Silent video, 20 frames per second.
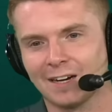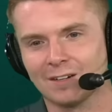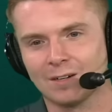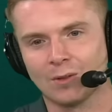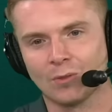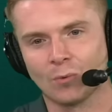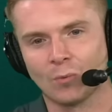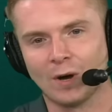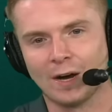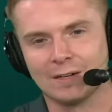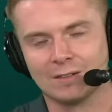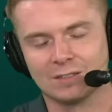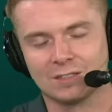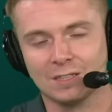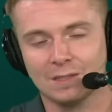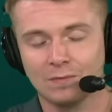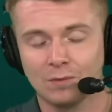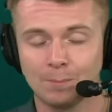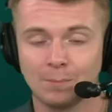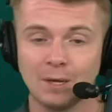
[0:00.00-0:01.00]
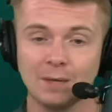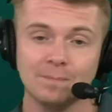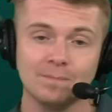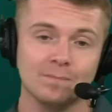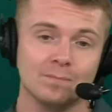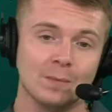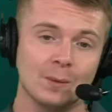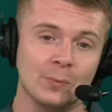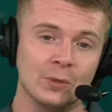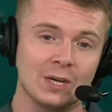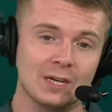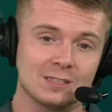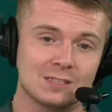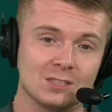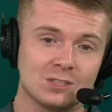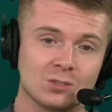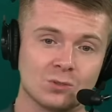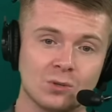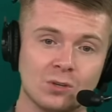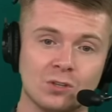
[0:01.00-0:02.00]
another wide receiver. But maybe you guys
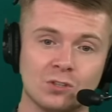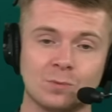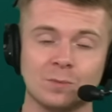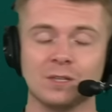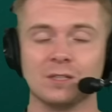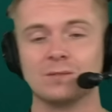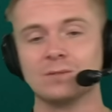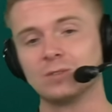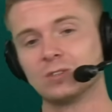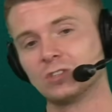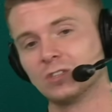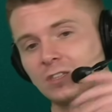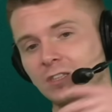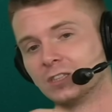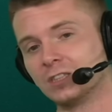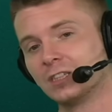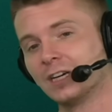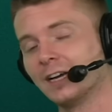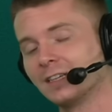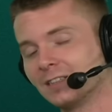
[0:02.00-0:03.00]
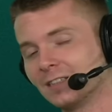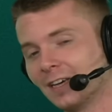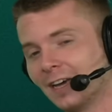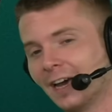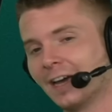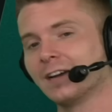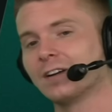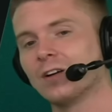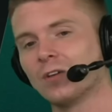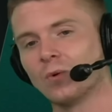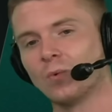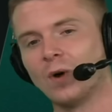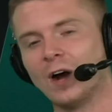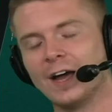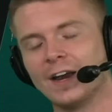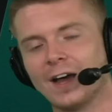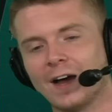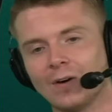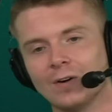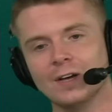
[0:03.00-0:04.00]
disagree with me. Should the Jets add another
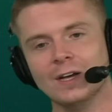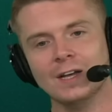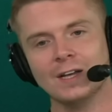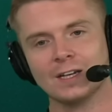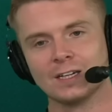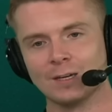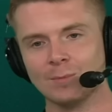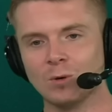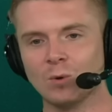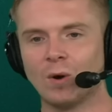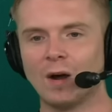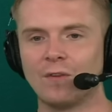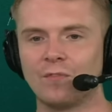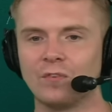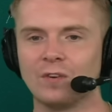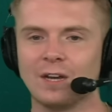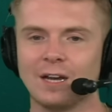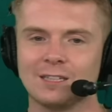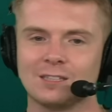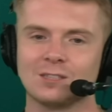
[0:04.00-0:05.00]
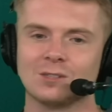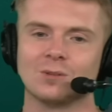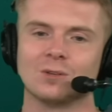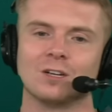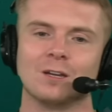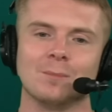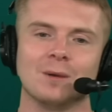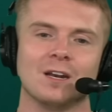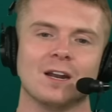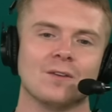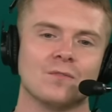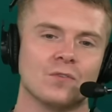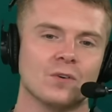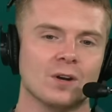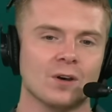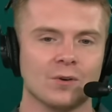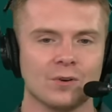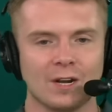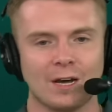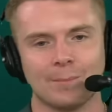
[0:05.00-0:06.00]
wide out? Give me a Y for yes or give me an N for
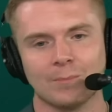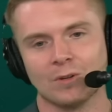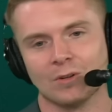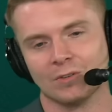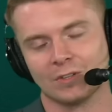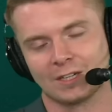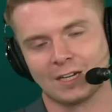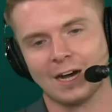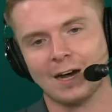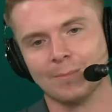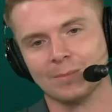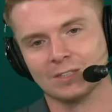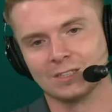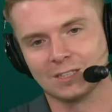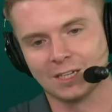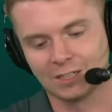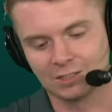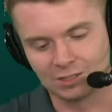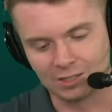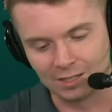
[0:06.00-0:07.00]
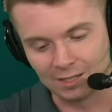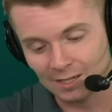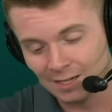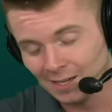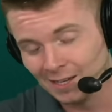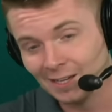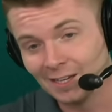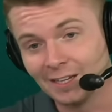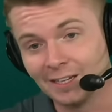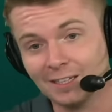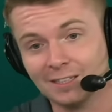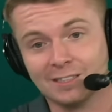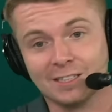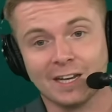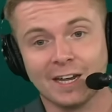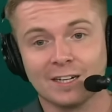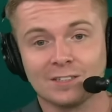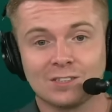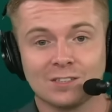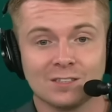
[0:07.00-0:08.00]
no down below in the comment section. Easy
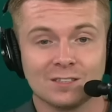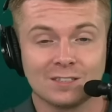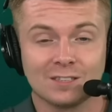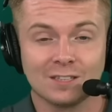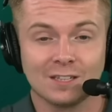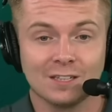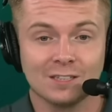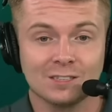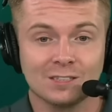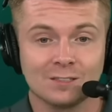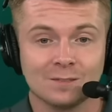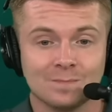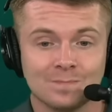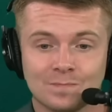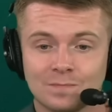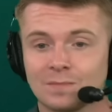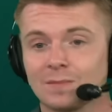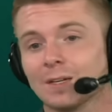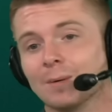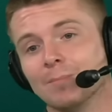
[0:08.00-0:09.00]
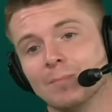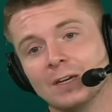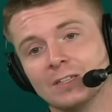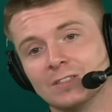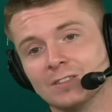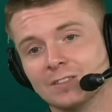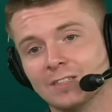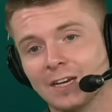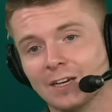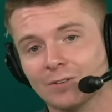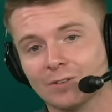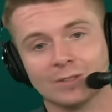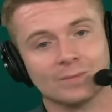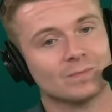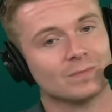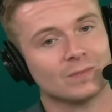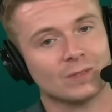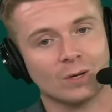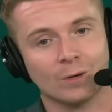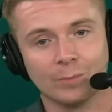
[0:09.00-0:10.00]
answer to this, Mason Taylor.
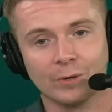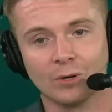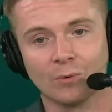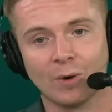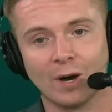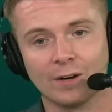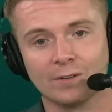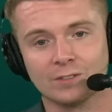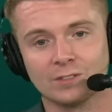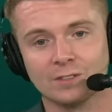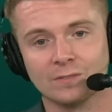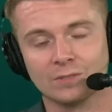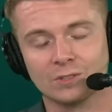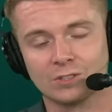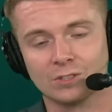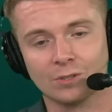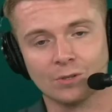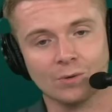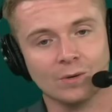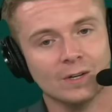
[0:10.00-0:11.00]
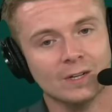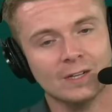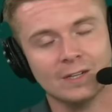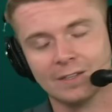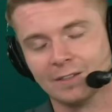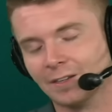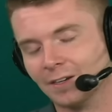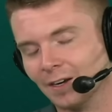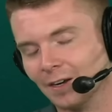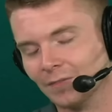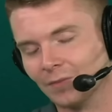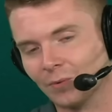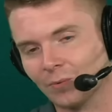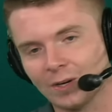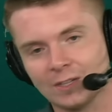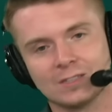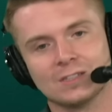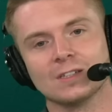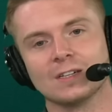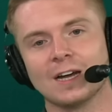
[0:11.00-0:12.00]
He'll be your wide receiver too. Then you have the
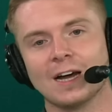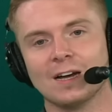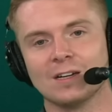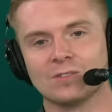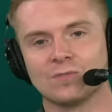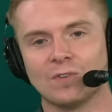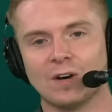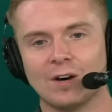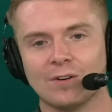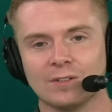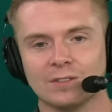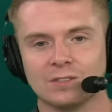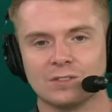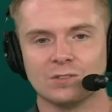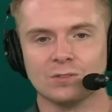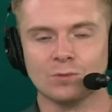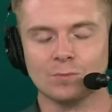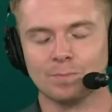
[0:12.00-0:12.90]
rest of the guys following suit.